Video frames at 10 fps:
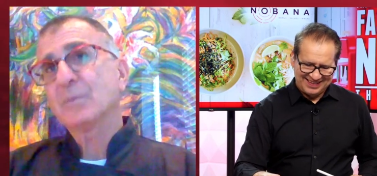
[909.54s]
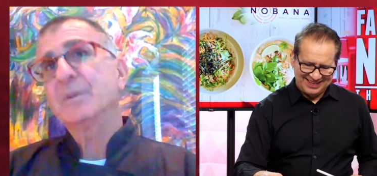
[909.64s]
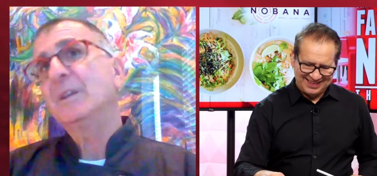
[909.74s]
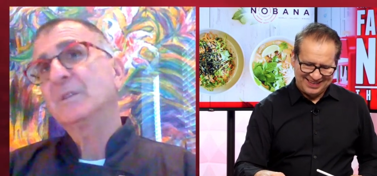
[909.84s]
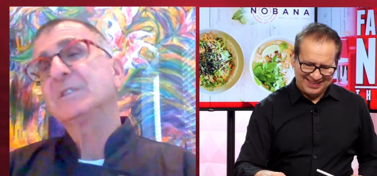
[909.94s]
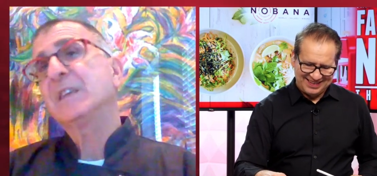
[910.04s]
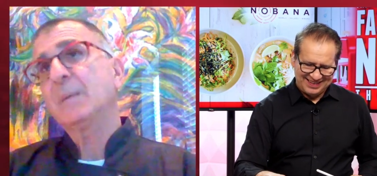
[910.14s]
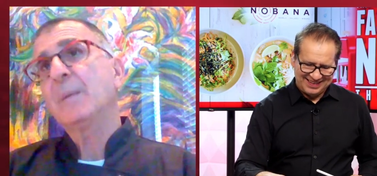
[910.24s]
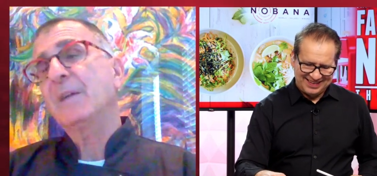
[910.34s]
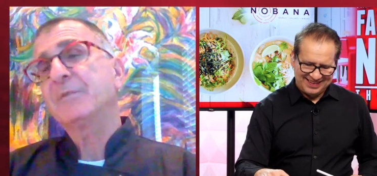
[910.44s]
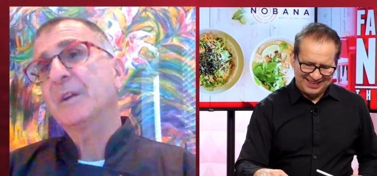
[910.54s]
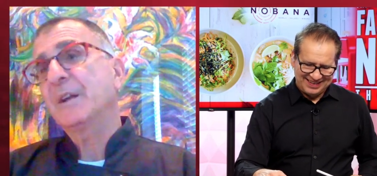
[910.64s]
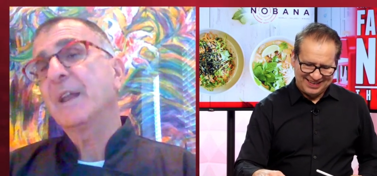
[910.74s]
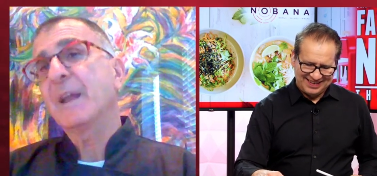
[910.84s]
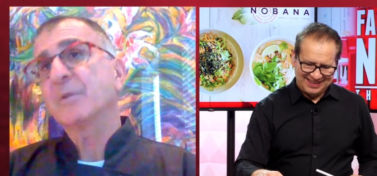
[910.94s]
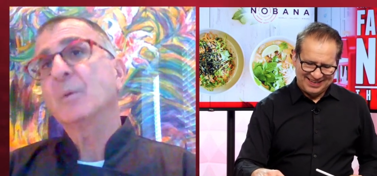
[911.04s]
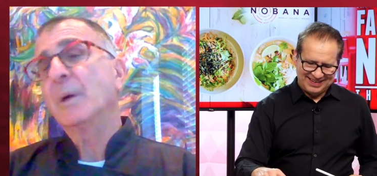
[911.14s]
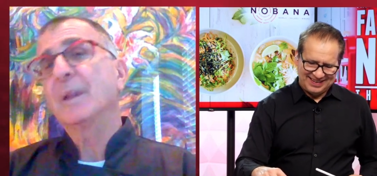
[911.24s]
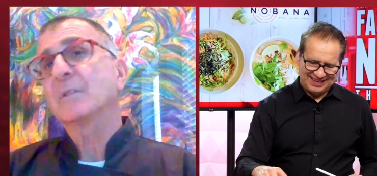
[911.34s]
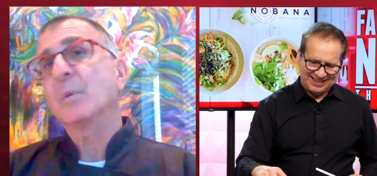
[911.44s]
Speaker 1: a real team effort, and
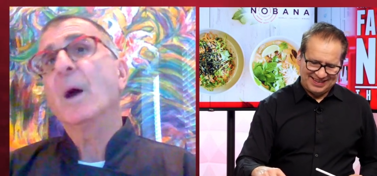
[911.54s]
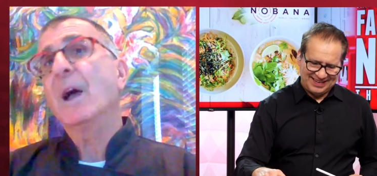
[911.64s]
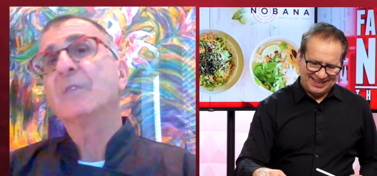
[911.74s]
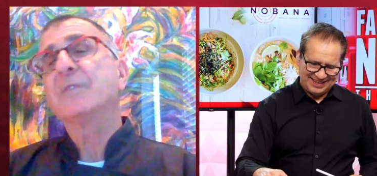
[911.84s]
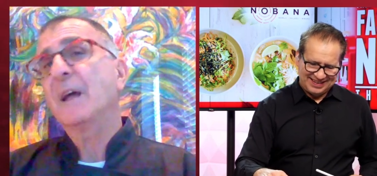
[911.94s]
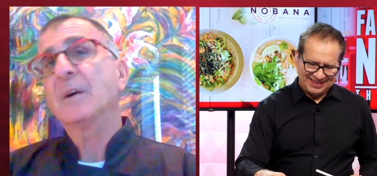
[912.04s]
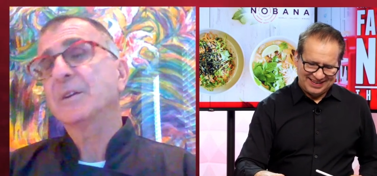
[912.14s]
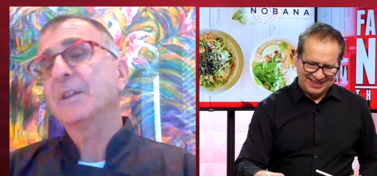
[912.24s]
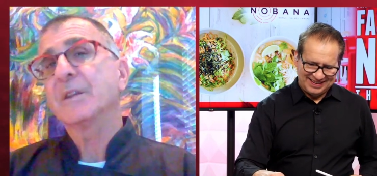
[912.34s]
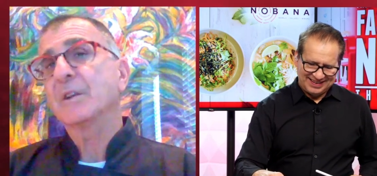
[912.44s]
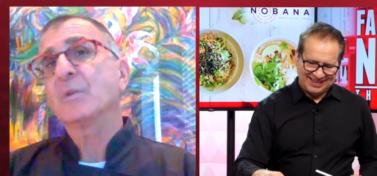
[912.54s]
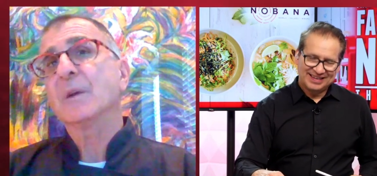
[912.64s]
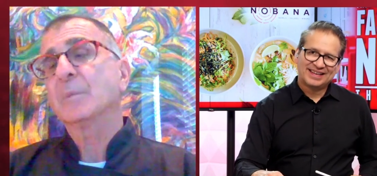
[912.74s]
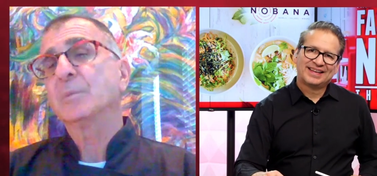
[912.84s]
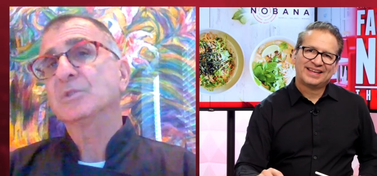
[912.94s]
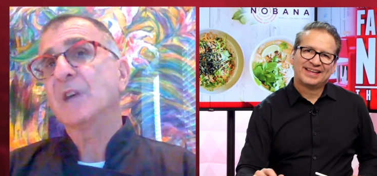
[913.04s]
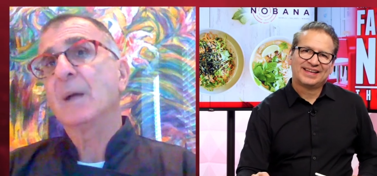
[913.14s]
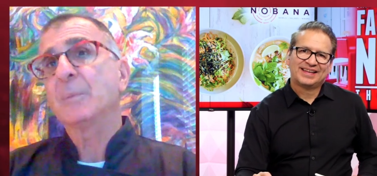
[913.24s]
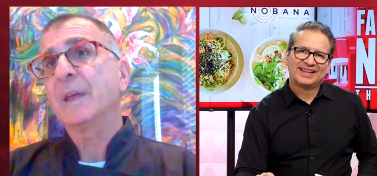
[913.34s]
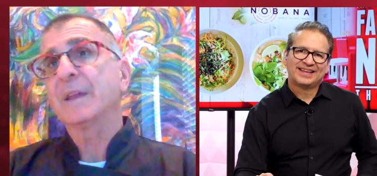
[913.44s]
everyone at the Wildflower did an incredible
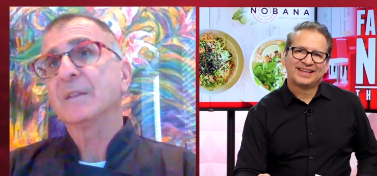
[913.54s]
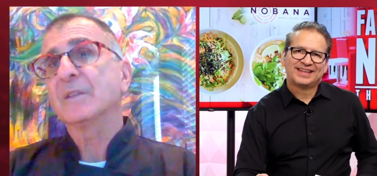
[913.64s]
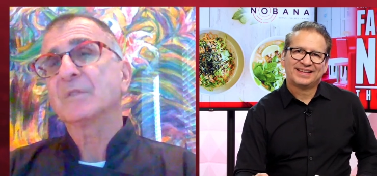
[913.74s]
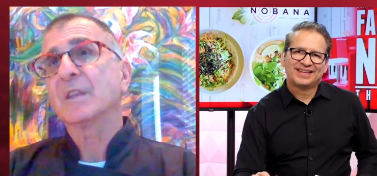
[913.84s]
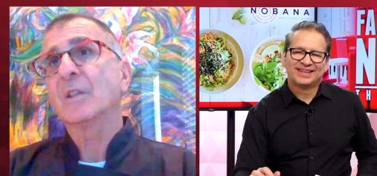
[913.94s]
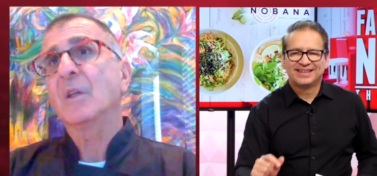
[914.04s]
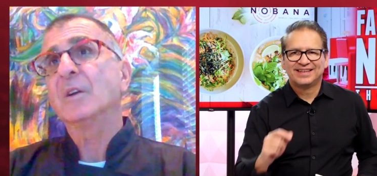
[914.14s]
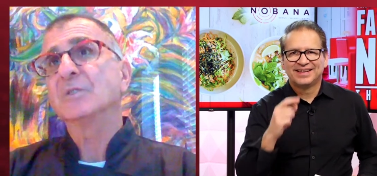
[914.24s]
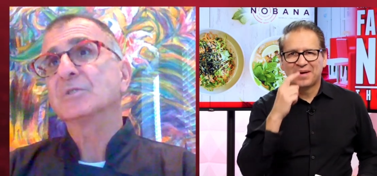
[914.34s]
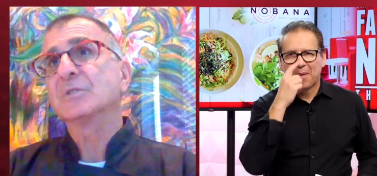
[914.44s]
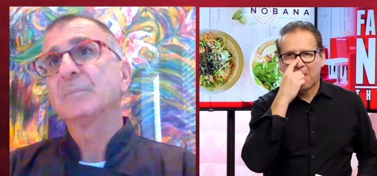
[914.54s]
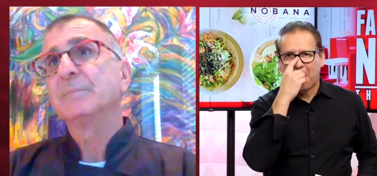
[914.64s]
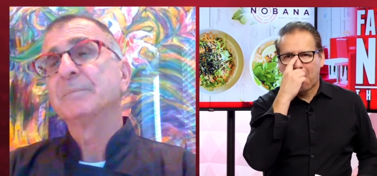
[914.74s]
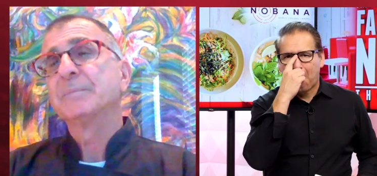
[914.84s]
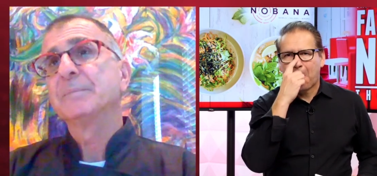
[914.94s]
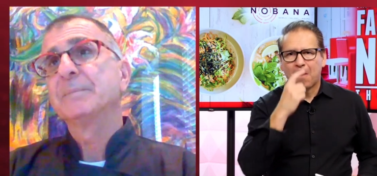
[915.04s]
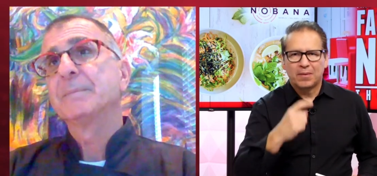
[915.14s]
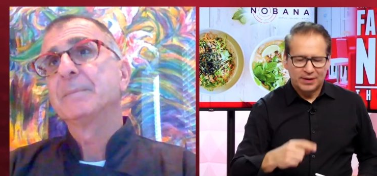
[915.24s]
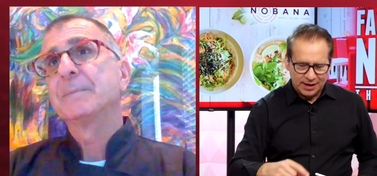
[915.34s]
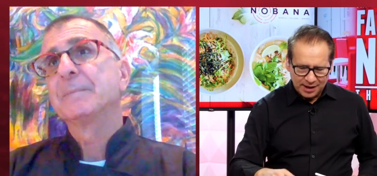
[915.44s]
job getting this thing launched.
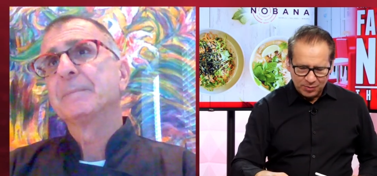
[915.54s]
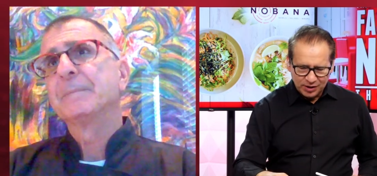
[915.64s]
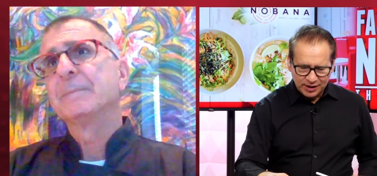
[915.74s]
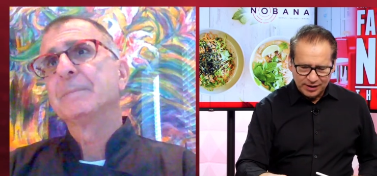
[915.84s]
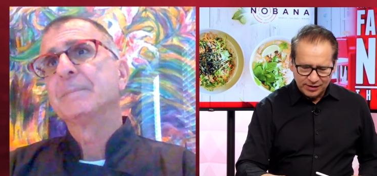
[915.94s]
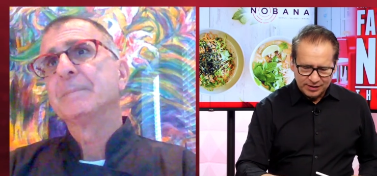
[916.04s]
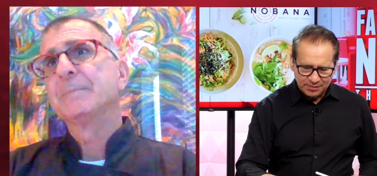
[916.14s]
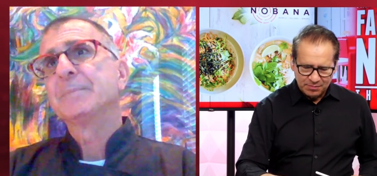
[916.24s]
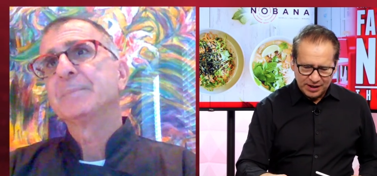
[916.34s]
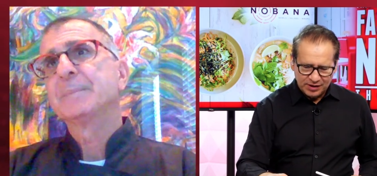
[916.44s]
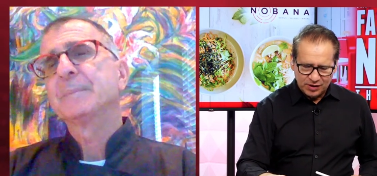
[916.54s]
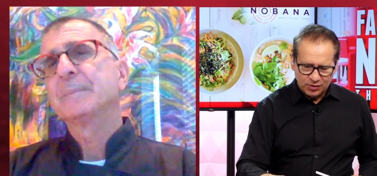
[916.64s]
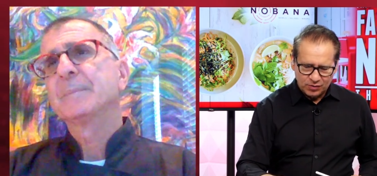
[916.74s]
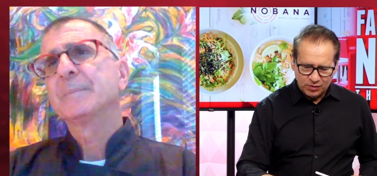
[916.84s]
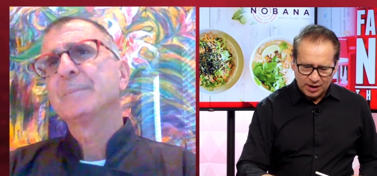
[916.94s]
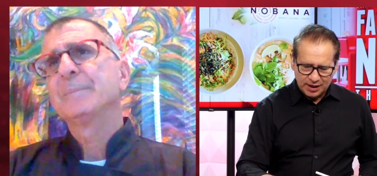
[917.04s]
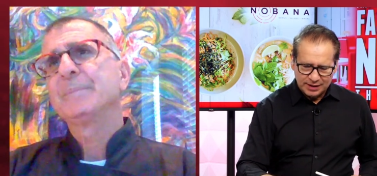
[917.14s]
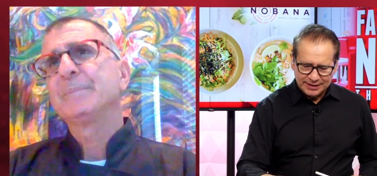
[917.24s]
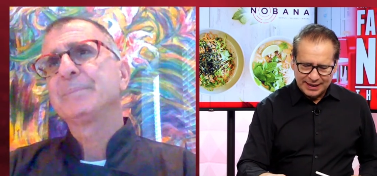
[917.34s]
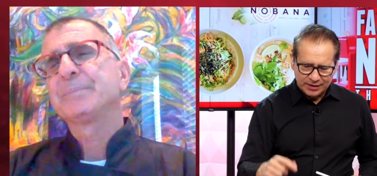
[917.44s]
Speaker 2: Yeah, I'm looking here at the menu,
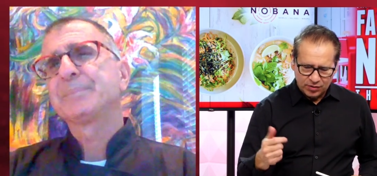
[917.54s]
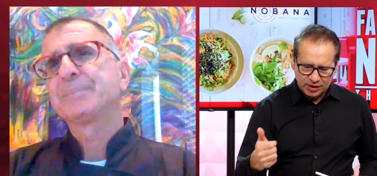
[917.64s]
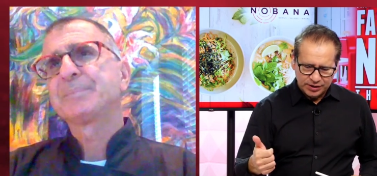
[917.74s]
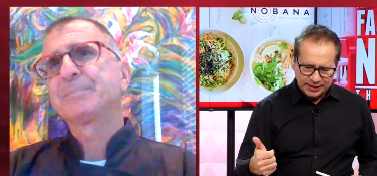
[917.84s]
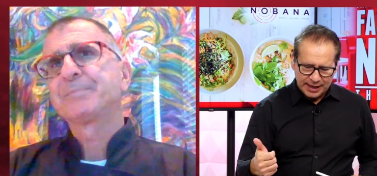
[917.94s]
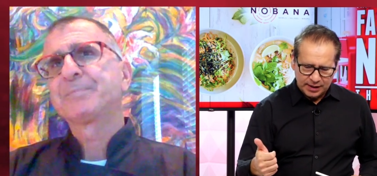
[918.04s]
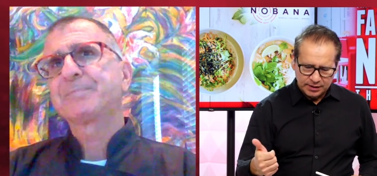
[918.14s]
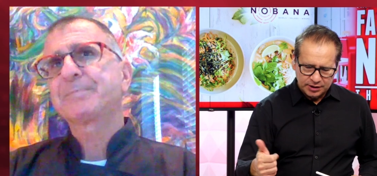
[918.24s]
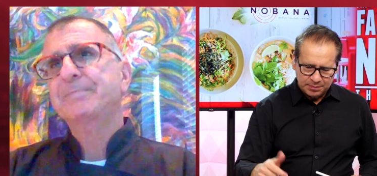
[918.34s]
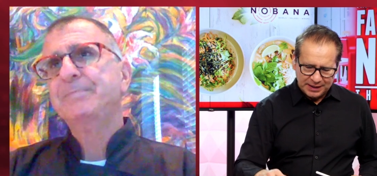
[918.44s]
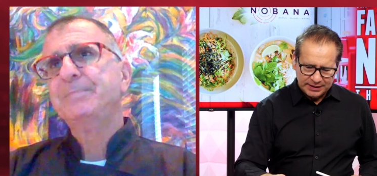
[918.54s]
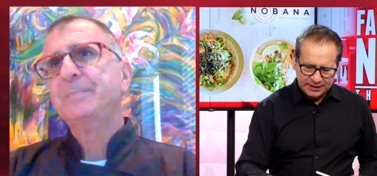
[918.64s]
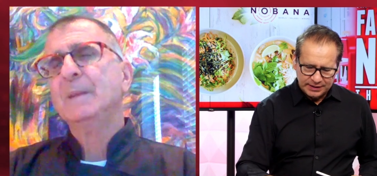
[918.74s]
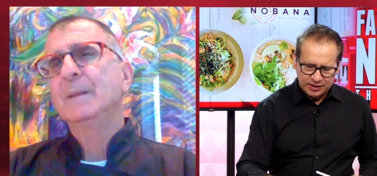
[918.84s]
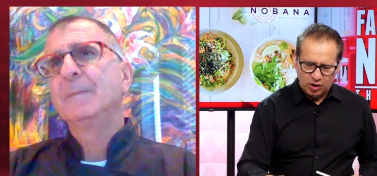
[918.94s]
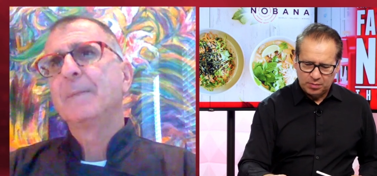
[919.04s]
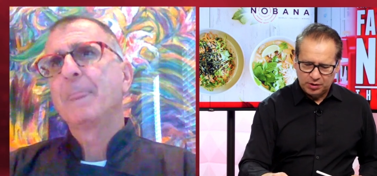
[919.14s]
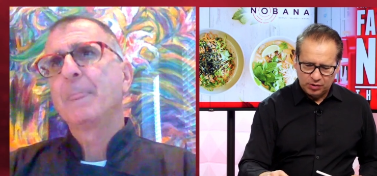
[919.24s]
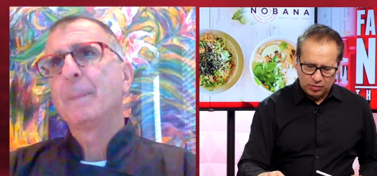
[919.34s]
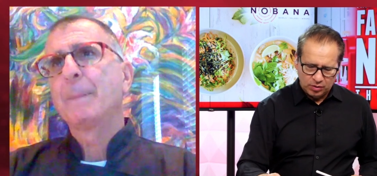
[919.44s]
uh, Thai crunch salad, spicy soba
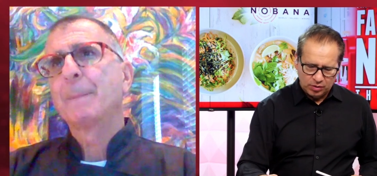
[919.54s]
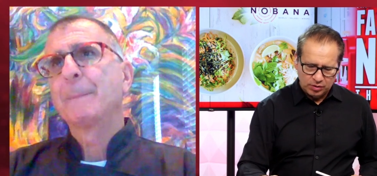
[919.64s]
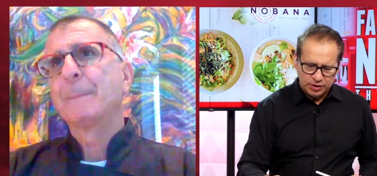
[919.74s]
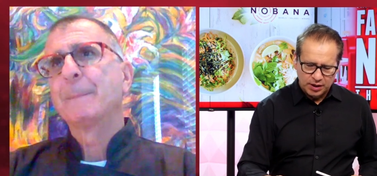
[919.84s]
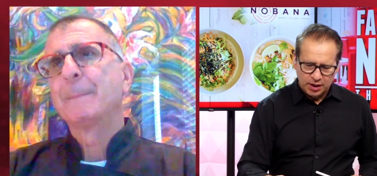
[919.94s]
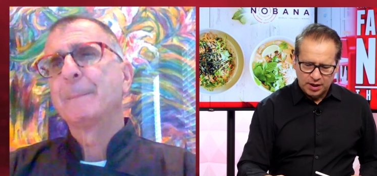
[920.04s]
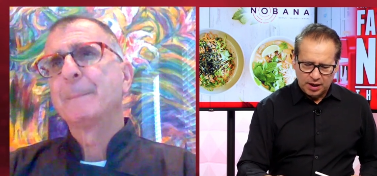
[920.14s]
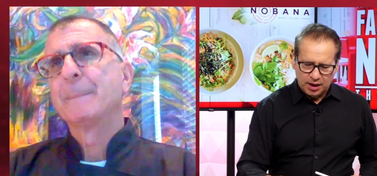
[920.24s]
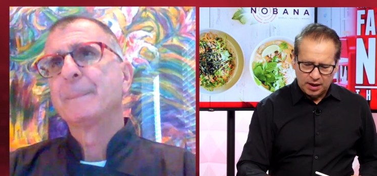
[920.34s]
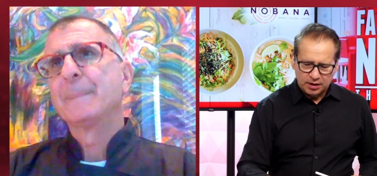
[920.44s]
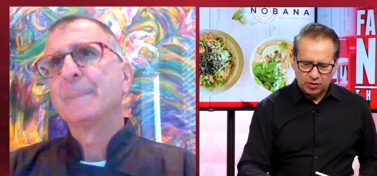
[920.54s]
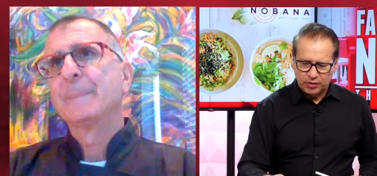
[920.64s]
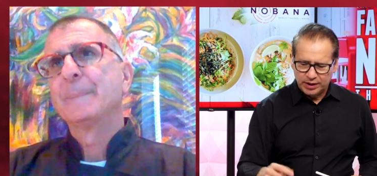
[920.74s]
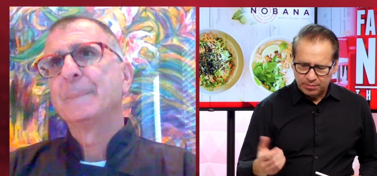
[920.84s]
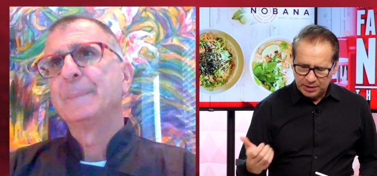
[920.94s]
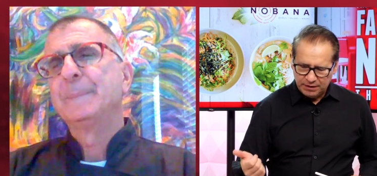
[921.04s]
noodles, uh, Korean